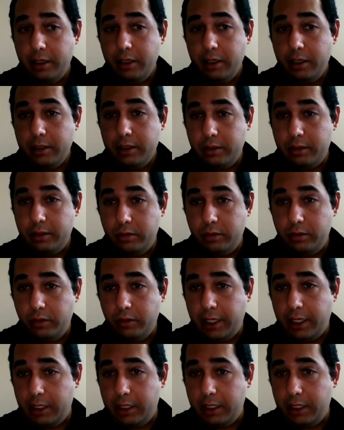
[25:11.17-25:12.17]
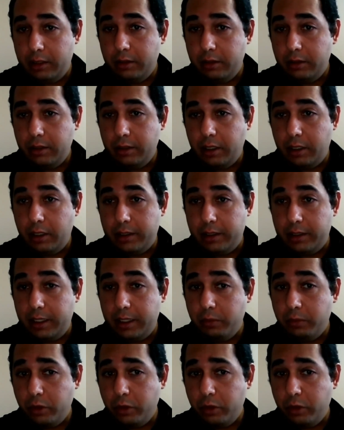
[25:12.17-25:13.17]
So you can seek
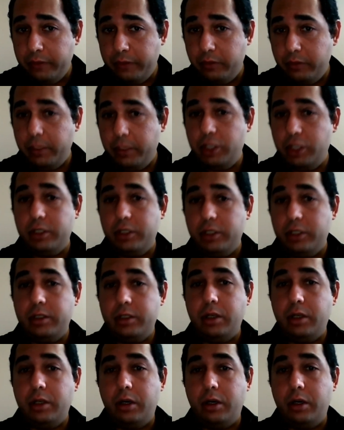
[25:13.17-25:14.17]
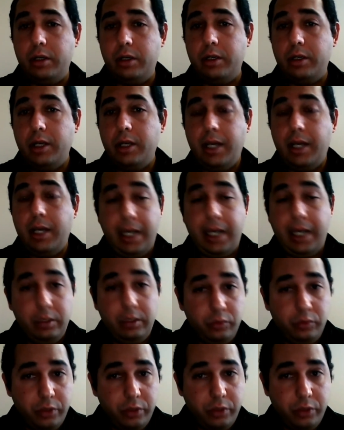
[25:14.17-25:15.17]
more information on how
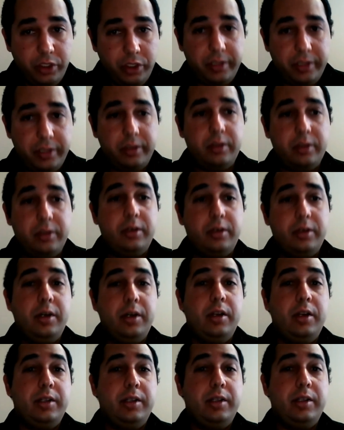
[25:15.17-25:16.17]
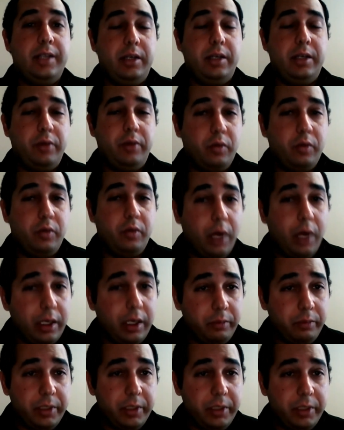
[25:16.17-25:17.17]
to register, the
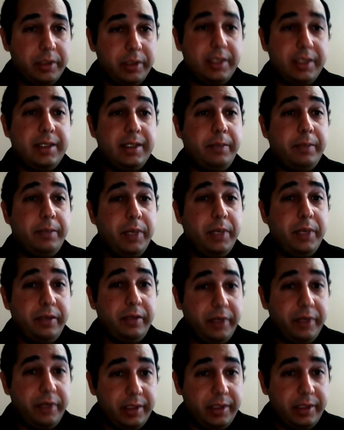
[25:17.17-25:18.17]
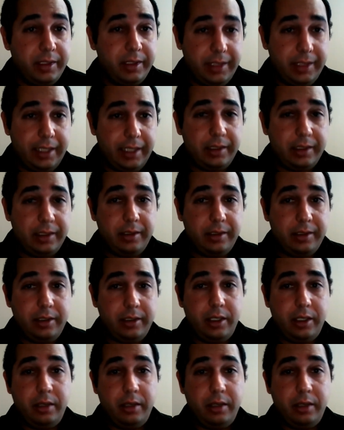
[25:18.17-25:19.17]
requirement, the benefit that
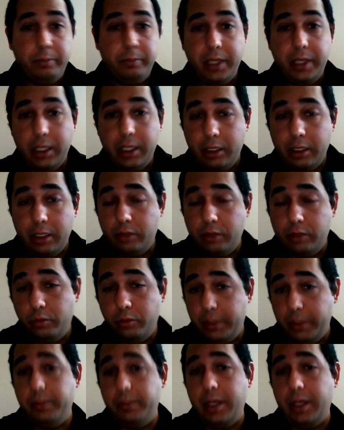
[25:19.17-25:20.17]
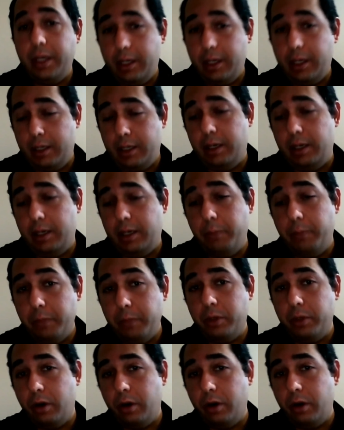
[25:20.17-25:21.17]
being to be a
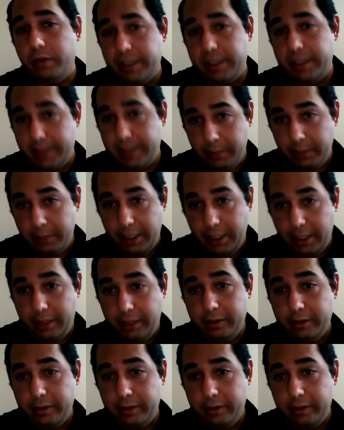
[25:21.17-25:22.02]
member of the CBE.